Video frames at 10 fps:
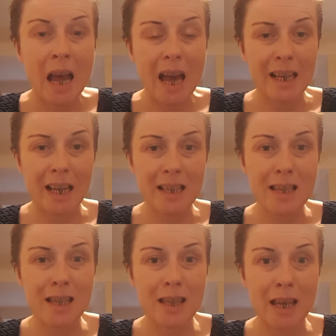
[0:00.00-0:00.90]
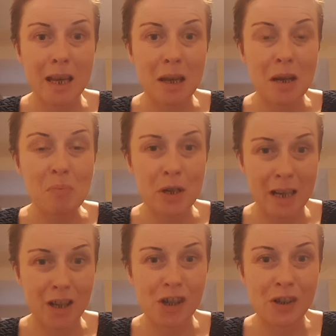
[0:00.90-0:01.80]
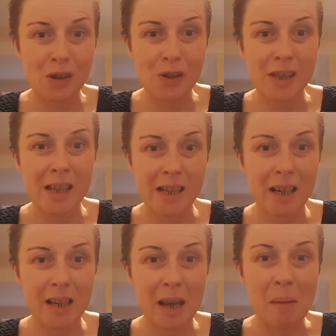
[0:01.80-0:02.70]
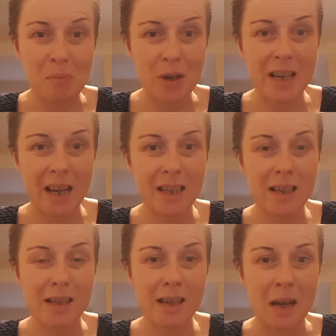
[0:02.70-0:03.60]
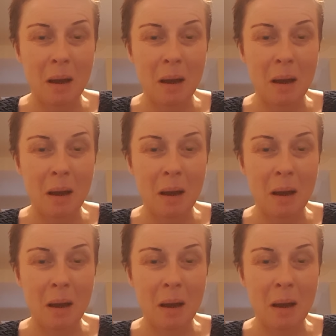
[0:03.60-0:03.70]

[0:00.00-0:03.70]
against the protection laws that I am protected